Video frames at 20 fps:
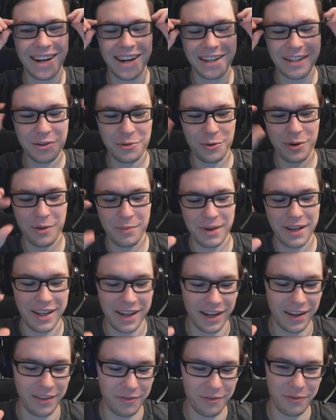I just want to be
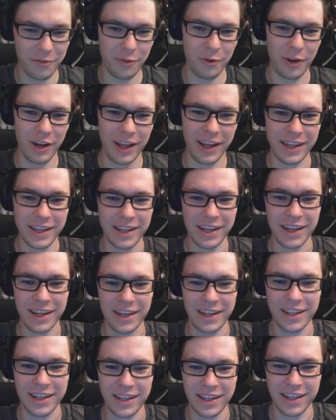done for like
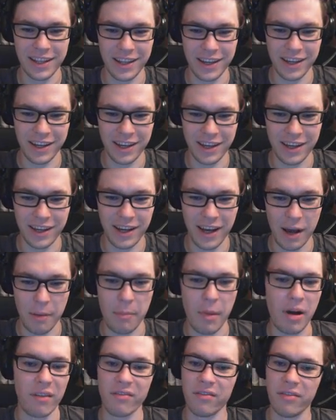a
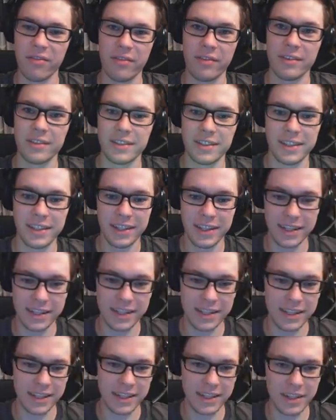month.
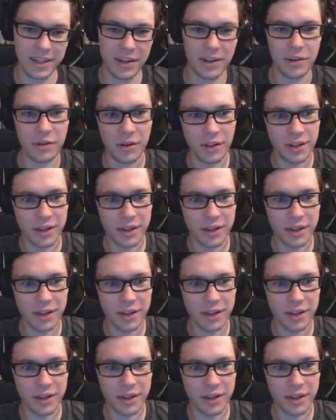And then, you know,